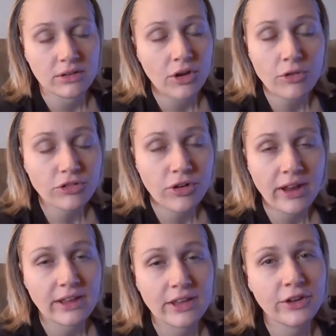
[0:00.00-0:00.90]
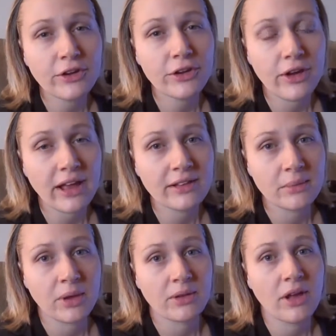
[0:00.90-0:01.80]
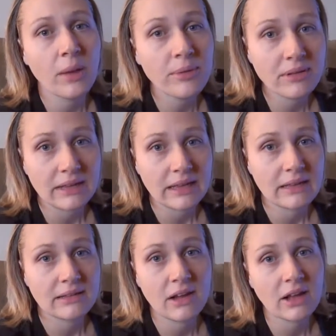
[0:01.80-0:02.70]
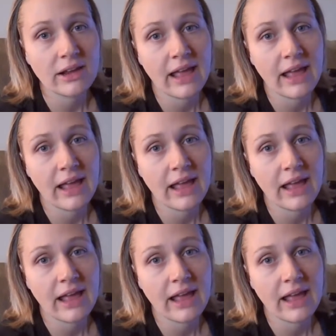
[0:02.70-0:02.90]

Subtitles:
don't try to cure your eczema topically. It's not